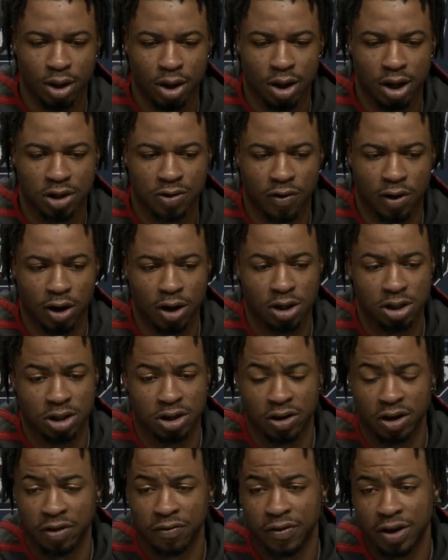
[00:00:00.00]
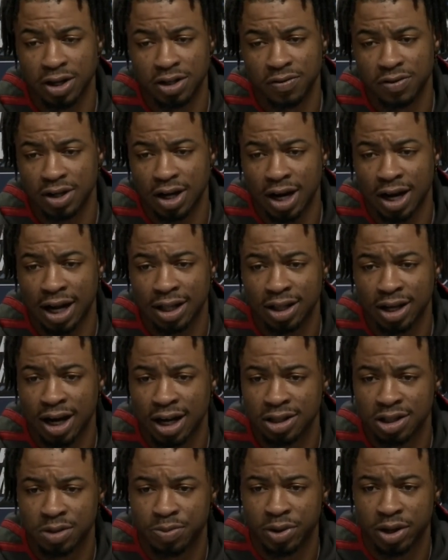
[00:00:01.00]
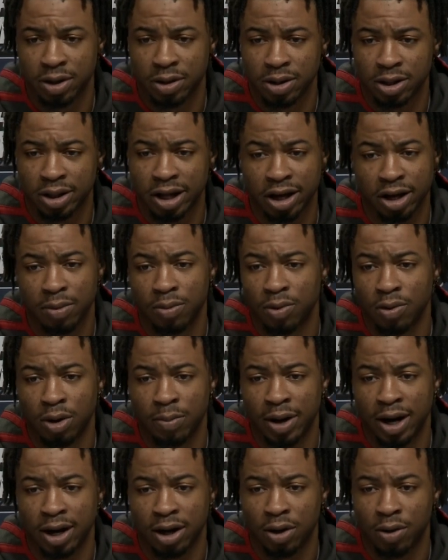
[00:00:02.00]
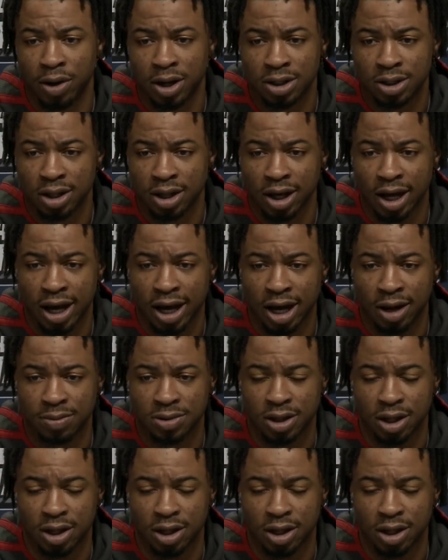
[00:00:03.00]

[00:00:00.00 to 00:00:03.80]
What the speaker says: as far as the defensive side, I think I've just been thinking more about it going into the games.